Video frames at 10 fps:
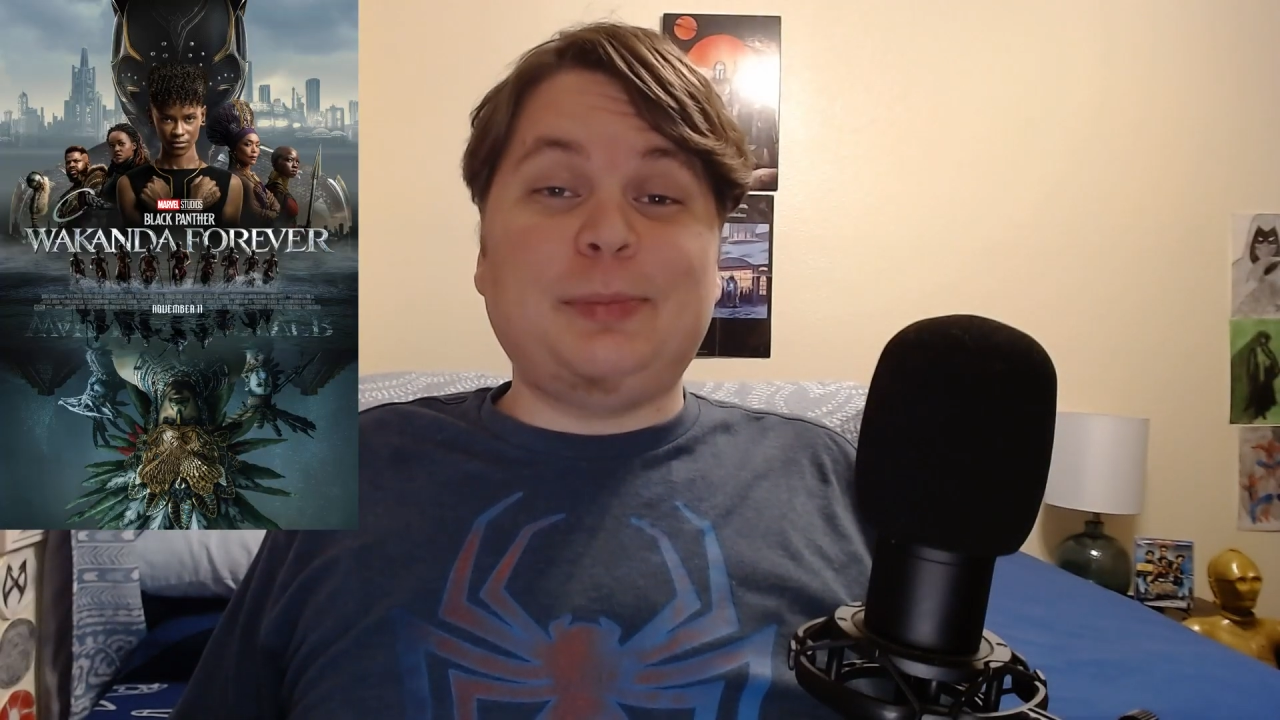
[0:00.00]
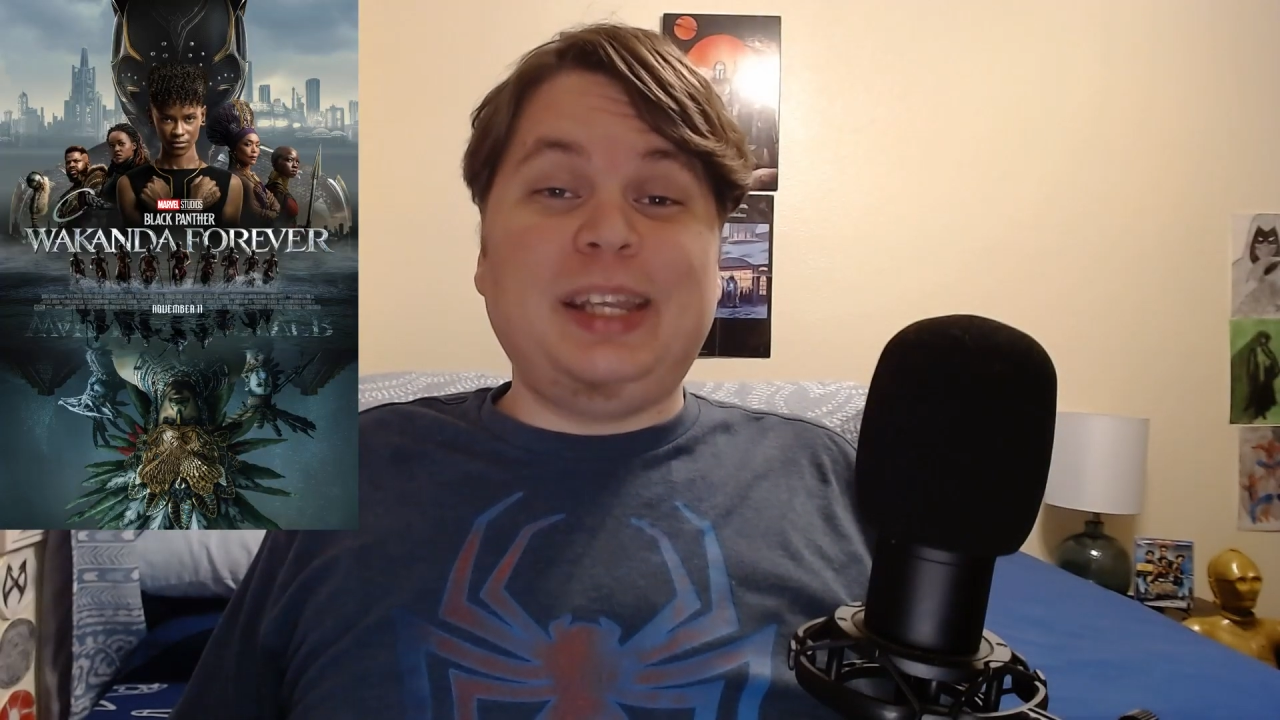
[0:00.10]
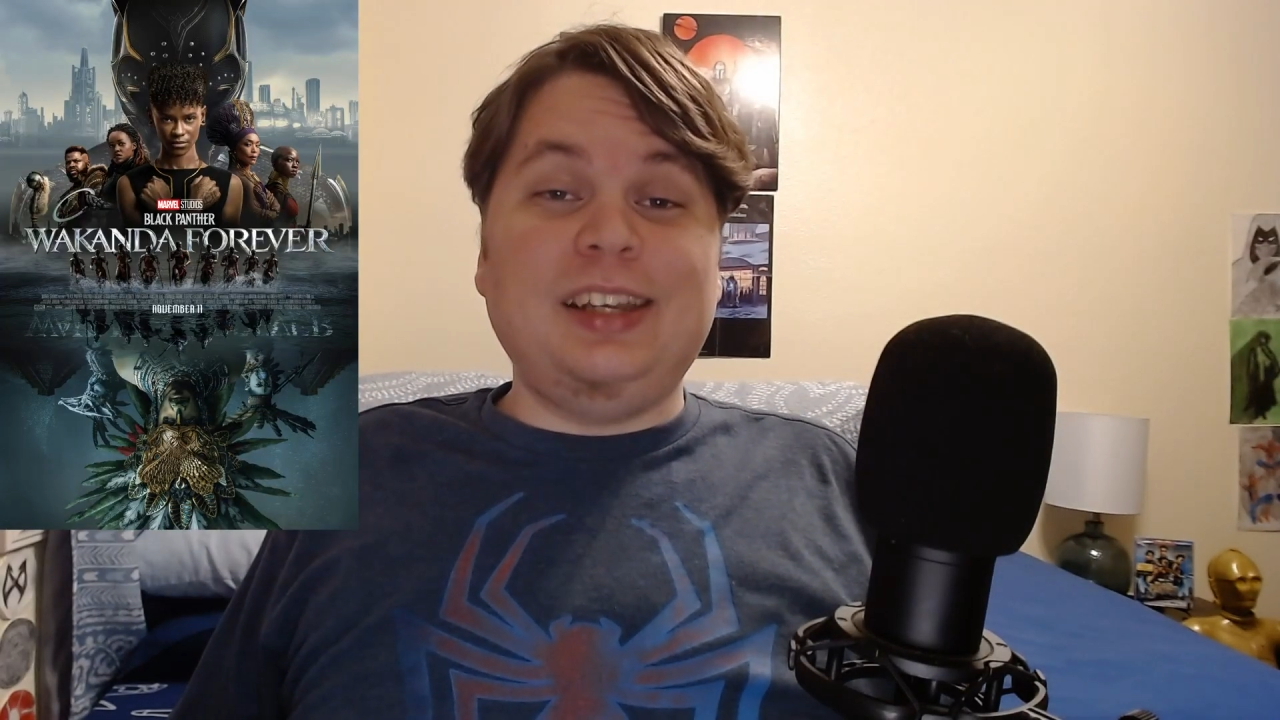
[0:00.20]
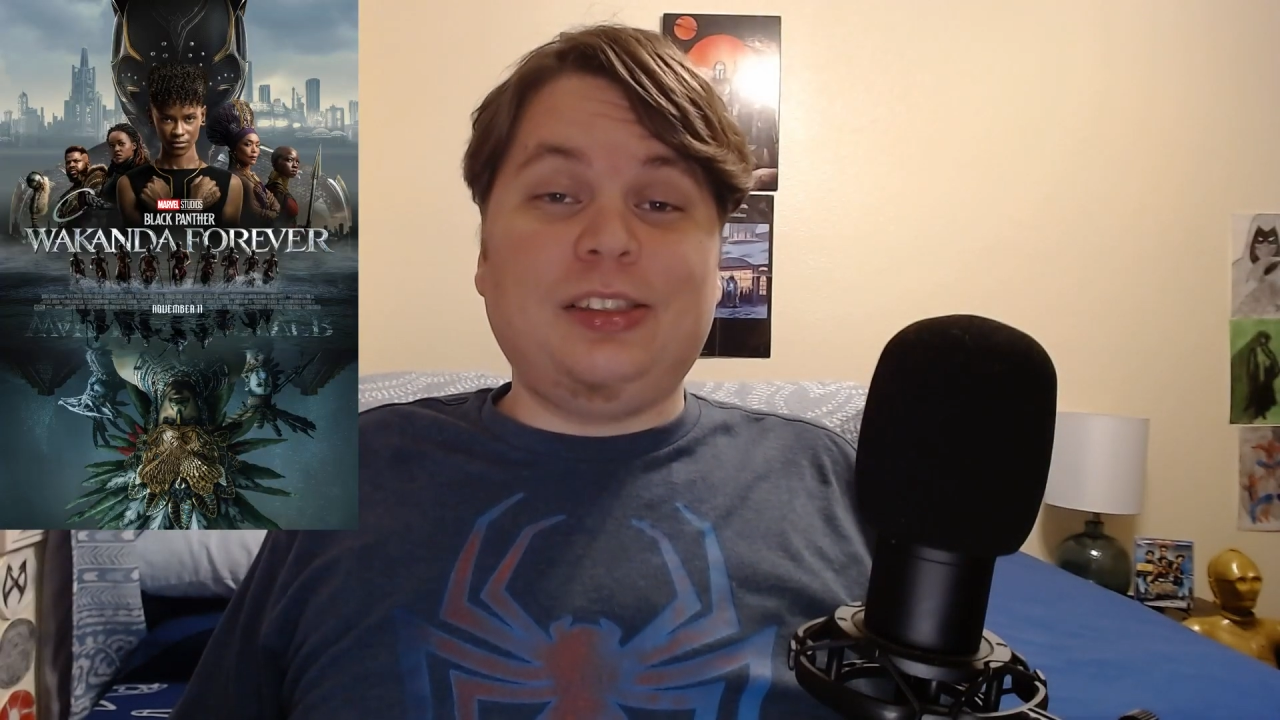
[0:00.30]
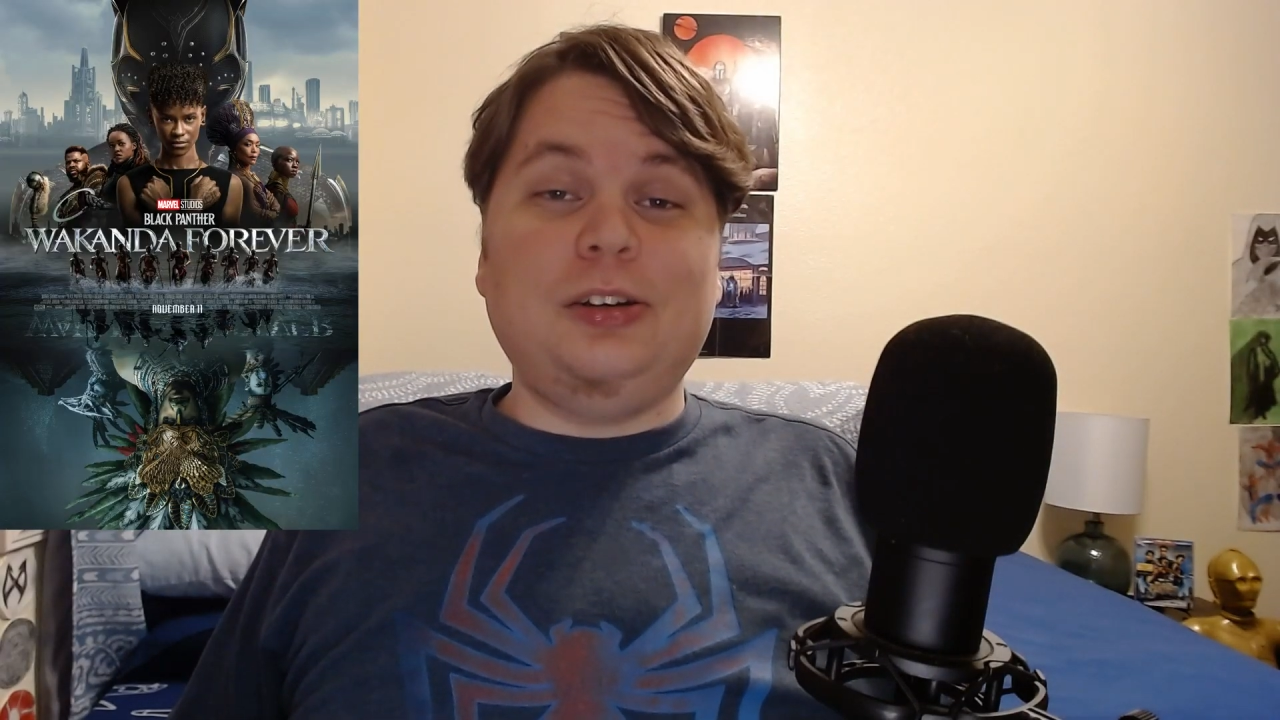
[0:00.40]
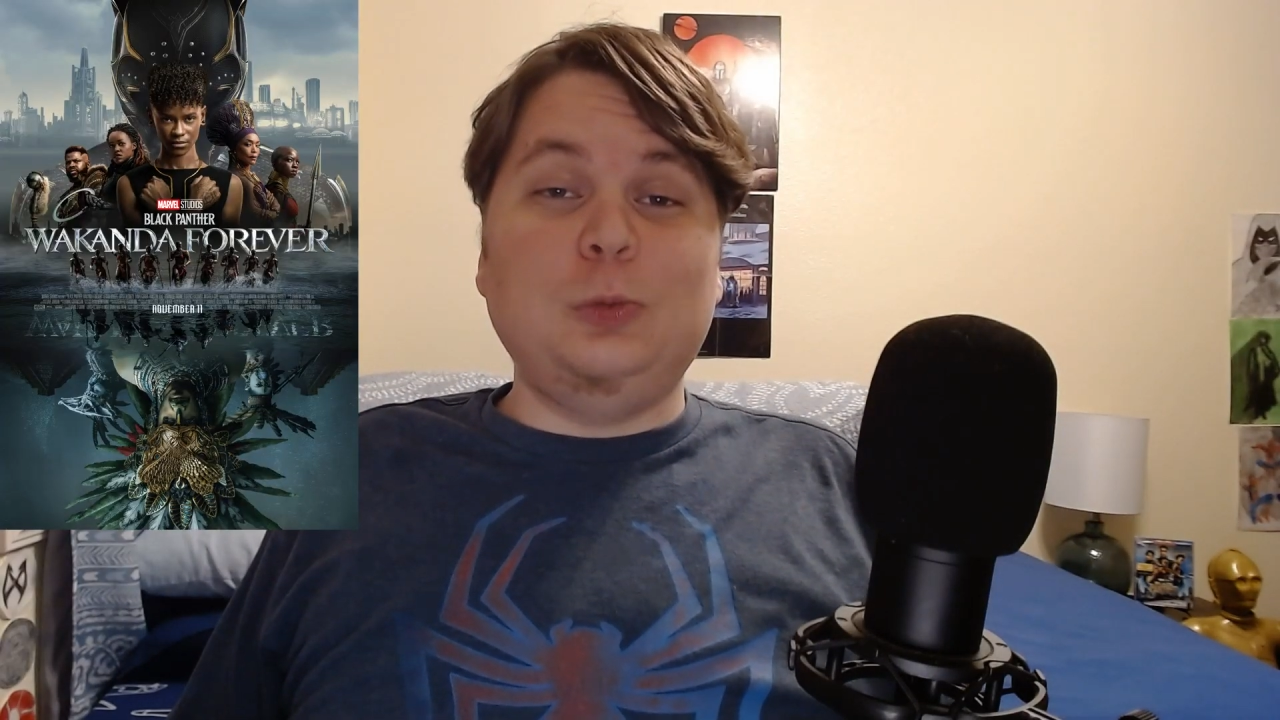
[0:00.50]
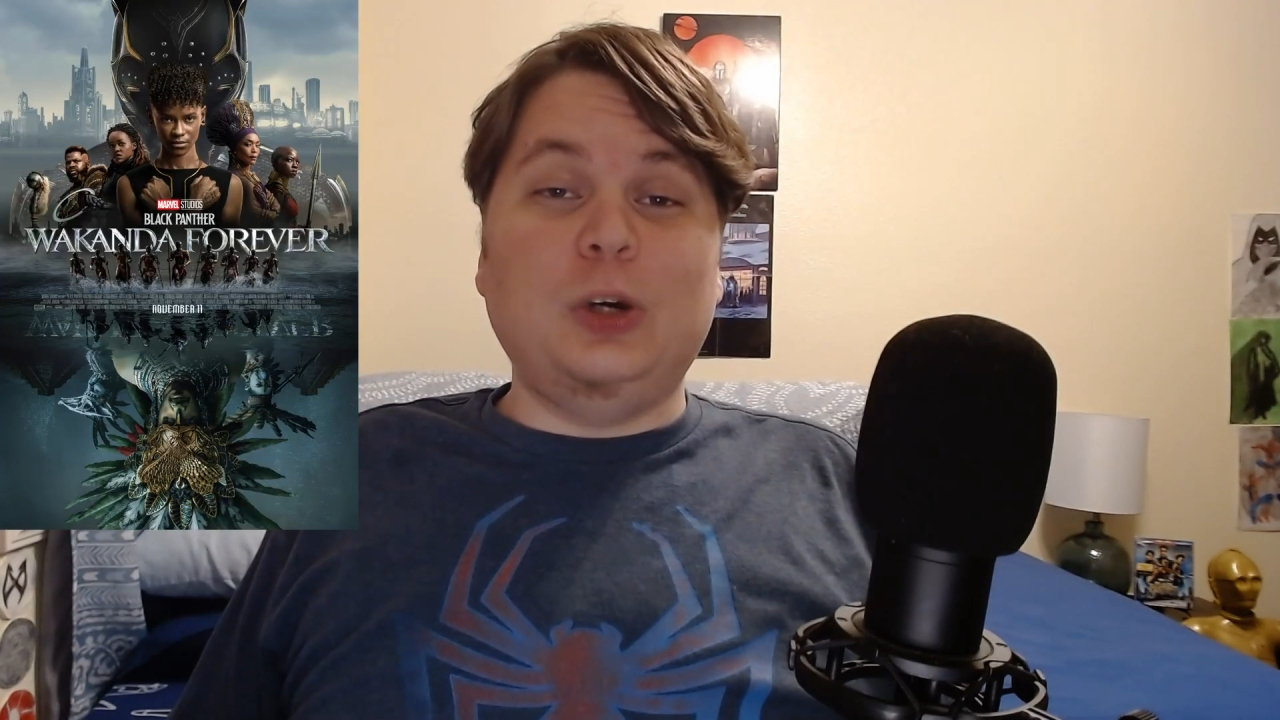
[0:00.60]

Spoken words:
Panther